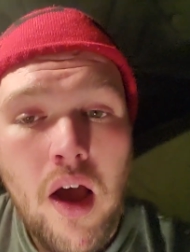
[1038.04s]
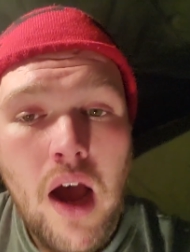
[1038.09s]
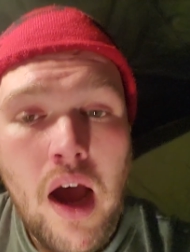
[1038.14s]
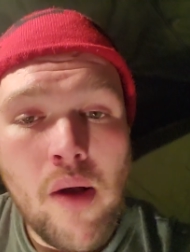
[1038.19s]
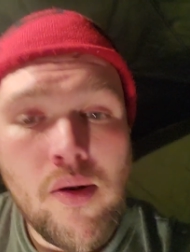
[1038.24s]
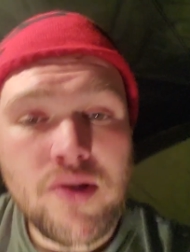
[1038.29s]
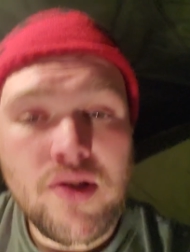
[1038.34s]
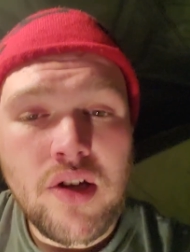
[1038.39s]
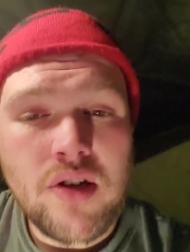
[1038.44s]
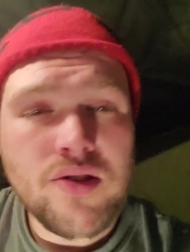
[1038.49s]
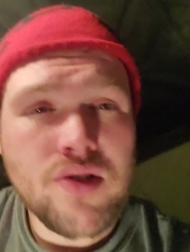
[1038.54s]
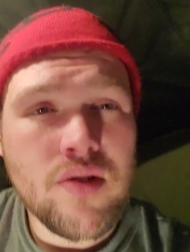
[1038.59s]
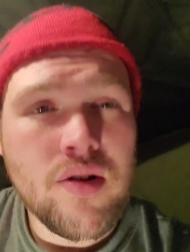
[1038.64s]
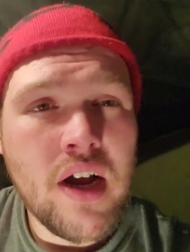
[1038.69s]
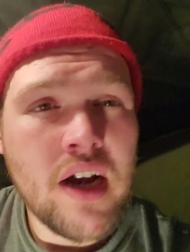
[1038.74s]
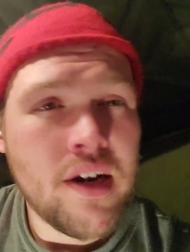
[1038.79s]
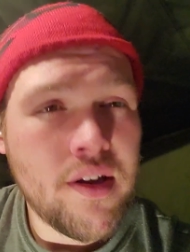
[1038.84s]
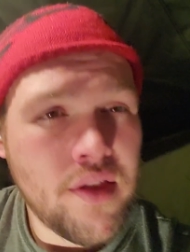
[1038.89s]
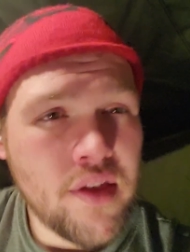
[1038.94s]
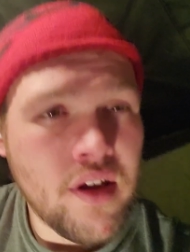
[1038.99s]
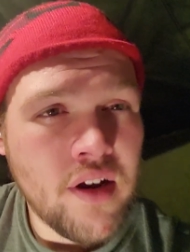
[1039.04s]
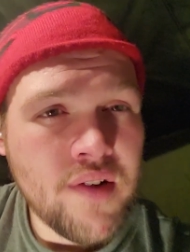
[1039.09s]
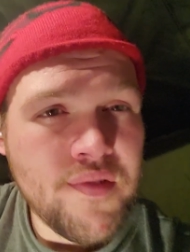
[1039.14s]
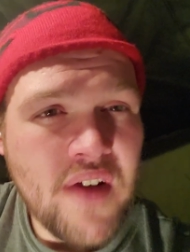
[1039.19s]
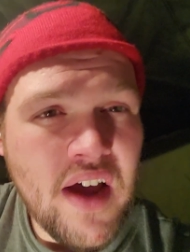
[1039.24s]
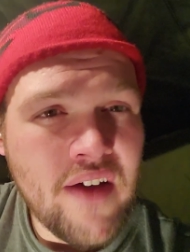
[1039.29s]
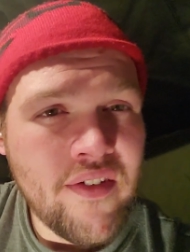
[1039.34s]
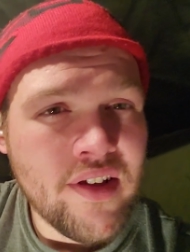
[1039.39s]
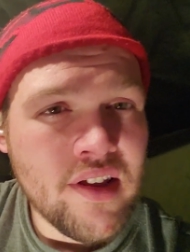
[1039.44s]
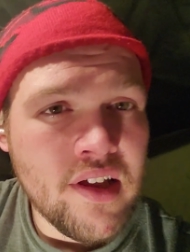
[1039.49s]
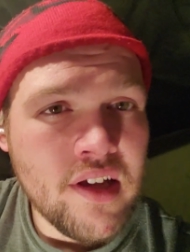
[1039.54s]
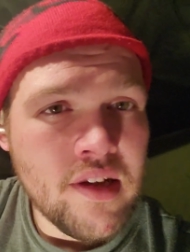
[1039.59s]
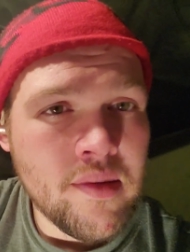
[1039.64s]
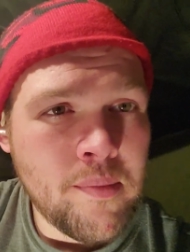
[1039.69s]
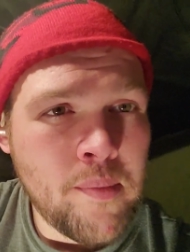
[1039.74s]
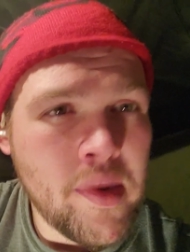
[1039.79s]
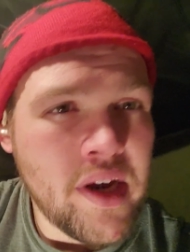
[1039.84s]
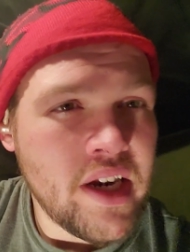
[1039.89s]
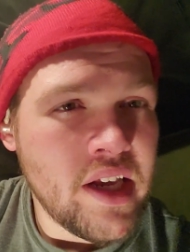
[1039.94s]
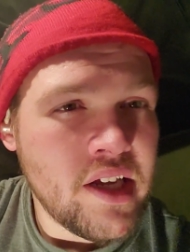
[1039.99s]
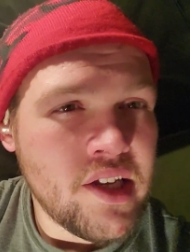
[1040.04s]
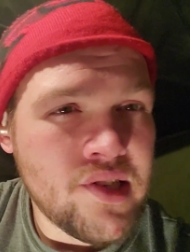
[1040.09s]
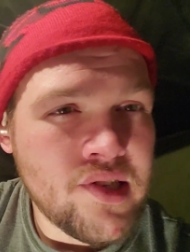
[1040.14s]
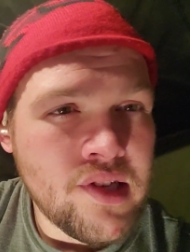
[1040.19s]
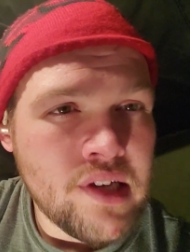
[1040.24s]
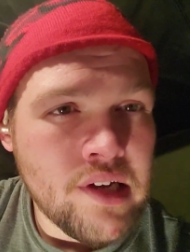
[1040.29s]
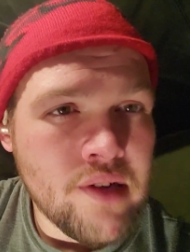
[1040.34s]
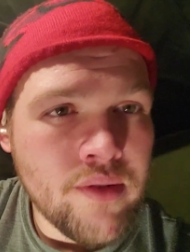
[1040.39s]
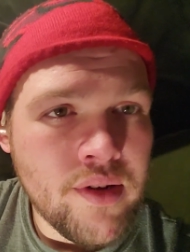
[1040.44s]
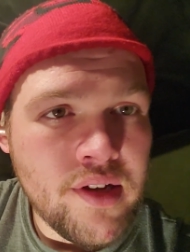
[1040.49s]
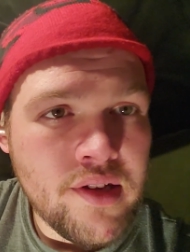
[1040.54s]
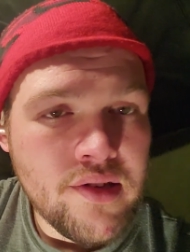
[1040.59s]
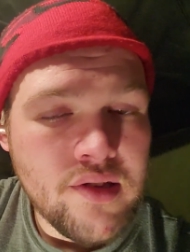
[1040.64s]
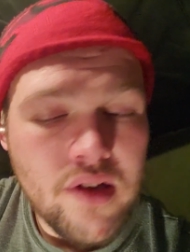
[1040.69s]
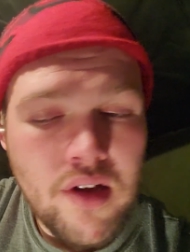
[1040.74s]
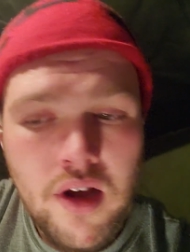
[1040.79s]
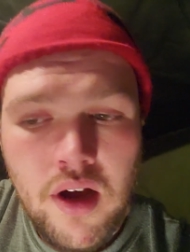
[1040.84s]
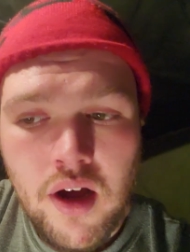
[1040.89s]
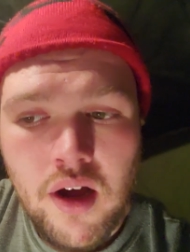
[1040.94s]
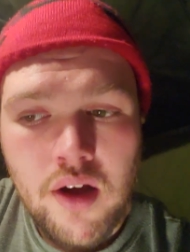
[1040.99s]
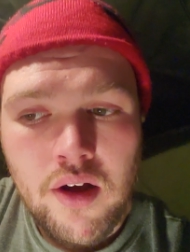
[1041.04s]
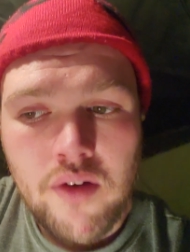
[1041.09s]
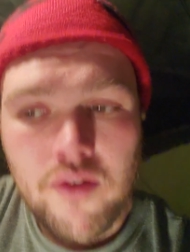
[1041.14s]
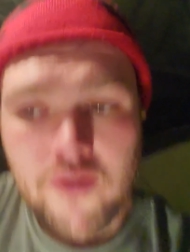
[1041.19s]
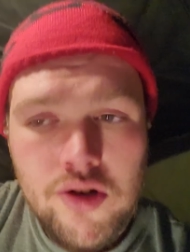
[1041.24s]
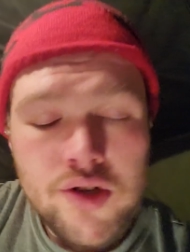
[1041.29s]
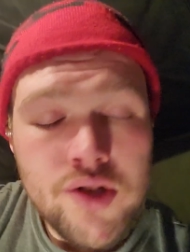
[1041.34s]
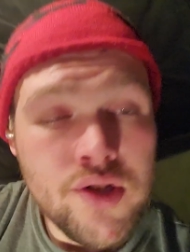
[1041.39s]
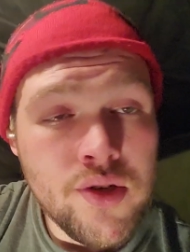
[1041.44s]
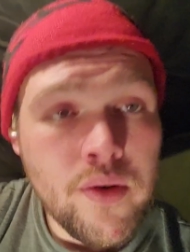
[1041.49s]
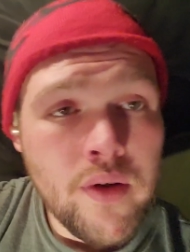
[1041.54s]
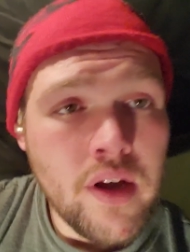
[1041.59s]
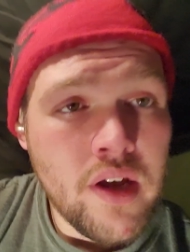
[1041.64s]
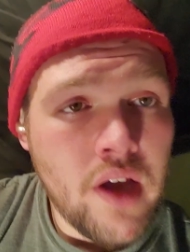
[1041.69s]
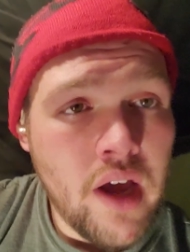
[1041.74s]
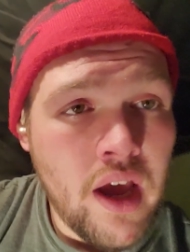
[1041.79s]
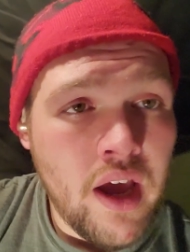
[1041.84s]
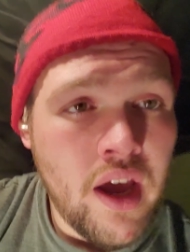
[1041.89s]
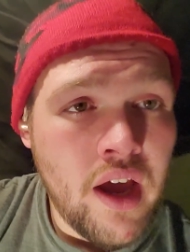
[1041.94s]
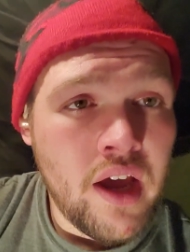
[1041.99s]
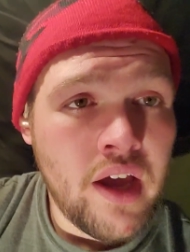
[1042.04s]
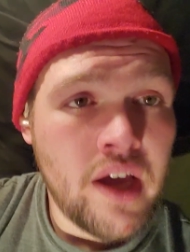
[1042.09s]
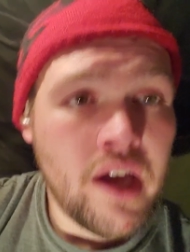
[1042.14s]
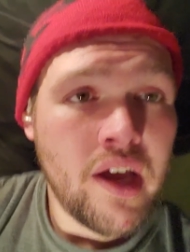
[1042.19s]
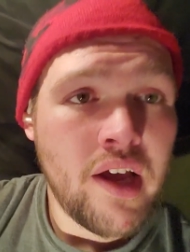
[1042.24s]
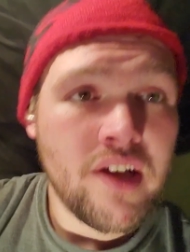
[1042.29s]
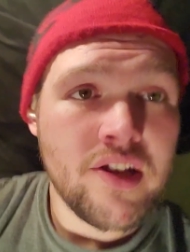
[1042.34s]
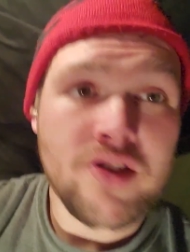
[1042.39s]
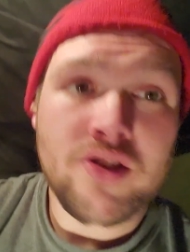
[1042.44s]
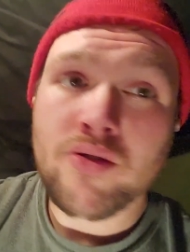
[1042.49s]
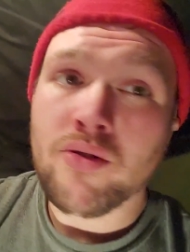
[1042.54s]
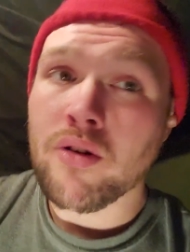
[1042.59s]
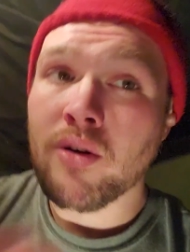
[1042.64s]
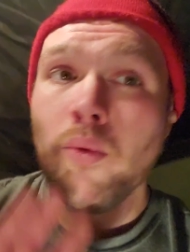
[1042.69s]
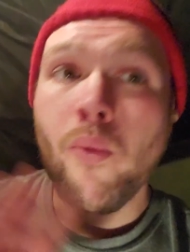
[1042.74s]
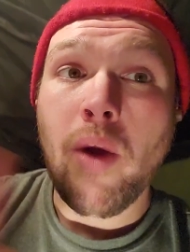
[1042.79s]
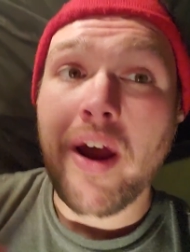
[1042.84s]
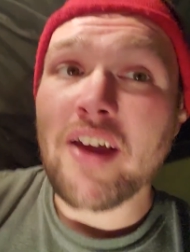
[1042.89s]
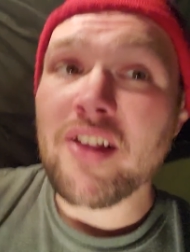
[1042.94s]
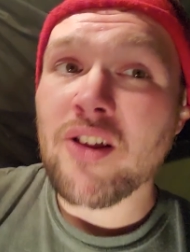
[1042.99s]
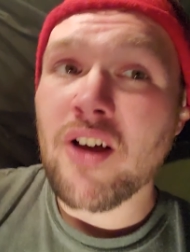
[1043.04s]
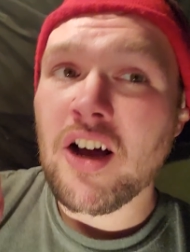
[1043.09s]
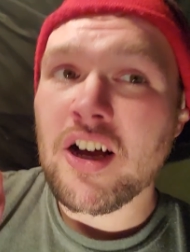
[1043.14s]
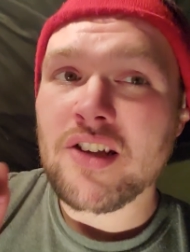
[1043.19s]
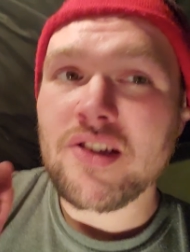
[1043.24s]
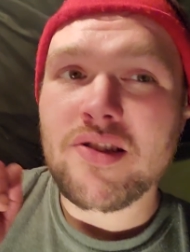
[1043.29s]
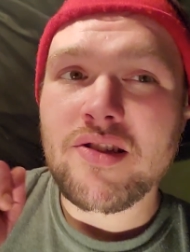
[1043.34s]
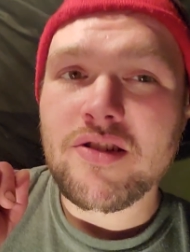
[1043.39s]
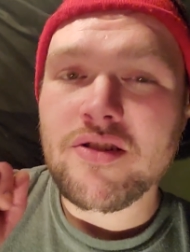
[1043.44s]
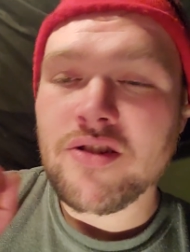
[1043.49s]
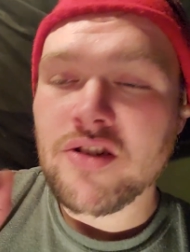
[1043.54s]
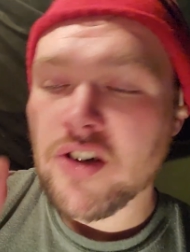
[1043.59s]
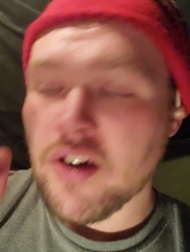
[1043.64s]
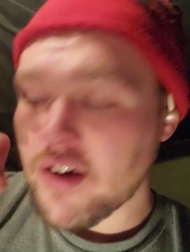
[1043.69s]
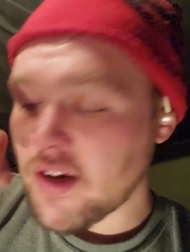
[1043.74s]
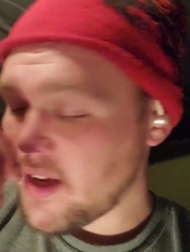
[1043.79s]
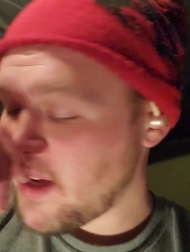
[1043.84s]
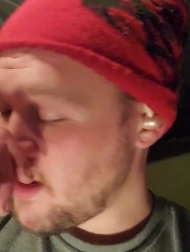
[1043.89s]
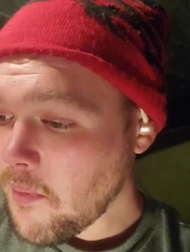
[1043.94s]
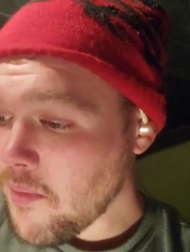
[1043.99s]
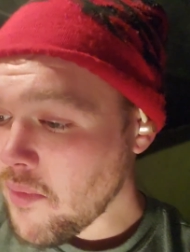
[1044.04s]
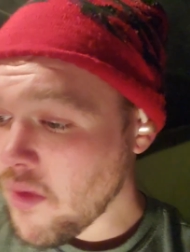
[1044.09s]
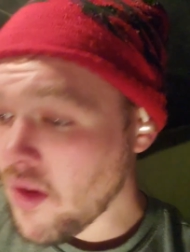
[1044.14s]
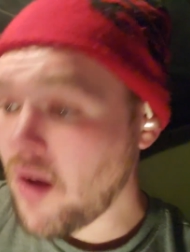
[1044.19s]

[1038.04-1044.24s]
I was also kind of thinking of having like a mini series of doing a sort of weight loss journey,